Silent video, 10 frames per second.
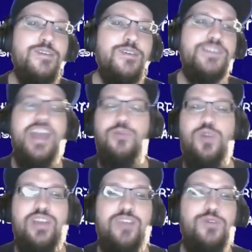which again
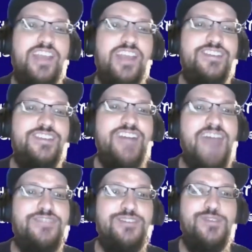we'll get to
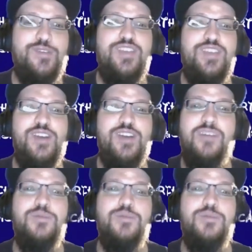after the review.